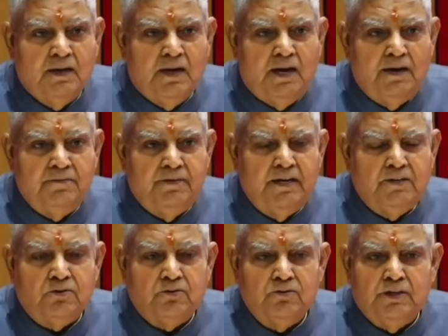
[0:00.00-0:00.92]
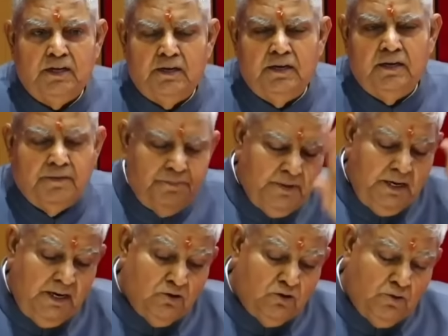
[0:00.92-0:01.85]
I went to the
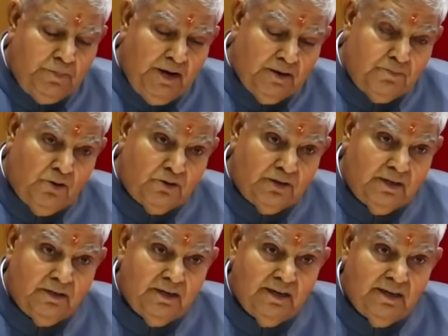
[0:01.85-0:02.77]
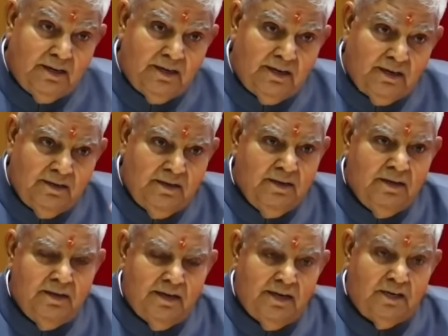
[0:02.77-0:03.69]
Indo-Pak border
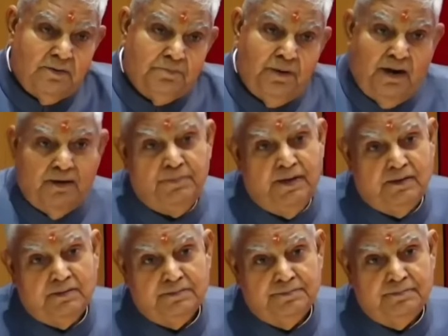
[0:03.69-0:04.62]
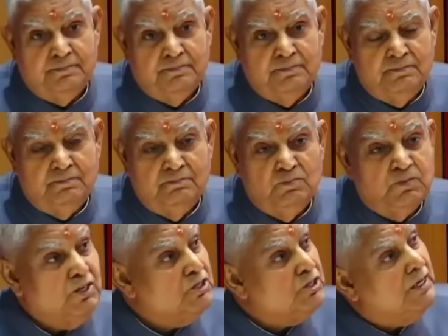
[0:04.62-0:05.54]
in Badmer.
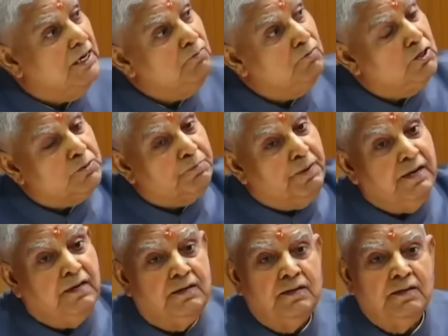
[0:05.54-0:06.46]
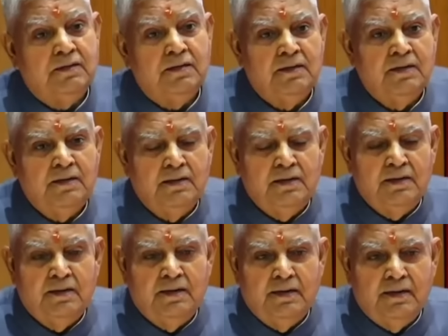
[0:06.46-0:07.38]
The sun was peak
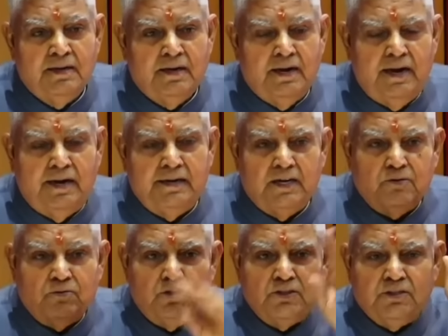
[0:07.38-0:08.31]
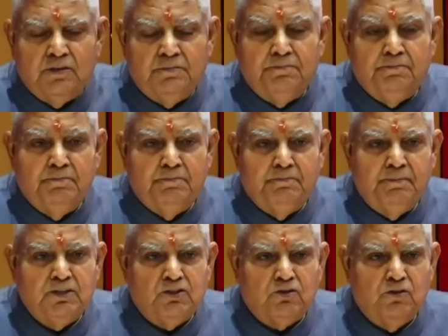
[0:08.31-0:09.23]
and it was
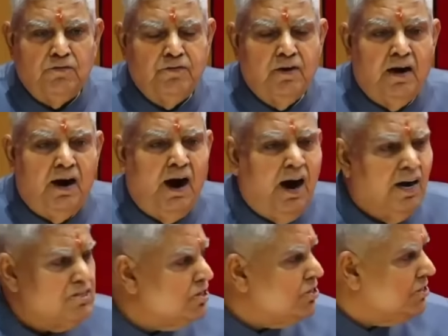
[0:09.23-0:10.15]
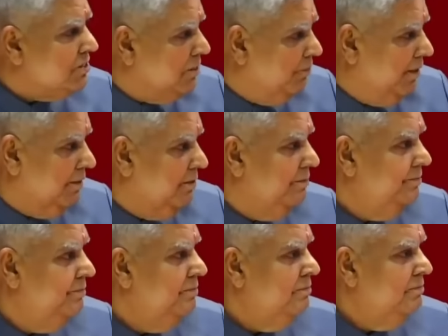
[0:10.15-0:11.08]
month of harsh summer.
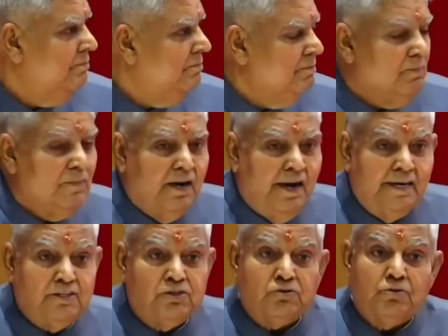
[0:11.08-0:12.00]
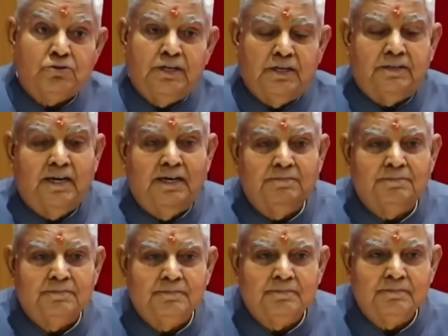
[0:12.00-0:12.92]
I chose that time.
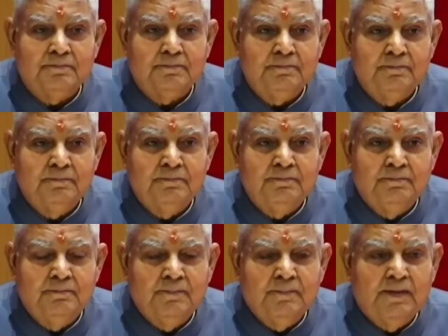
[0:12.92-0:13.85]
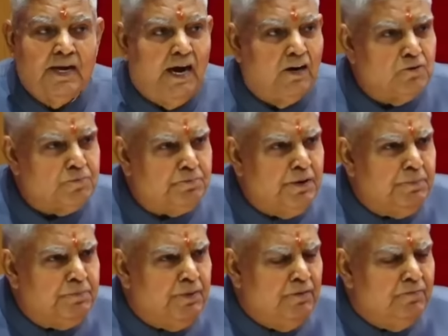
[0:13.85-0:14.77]
Our people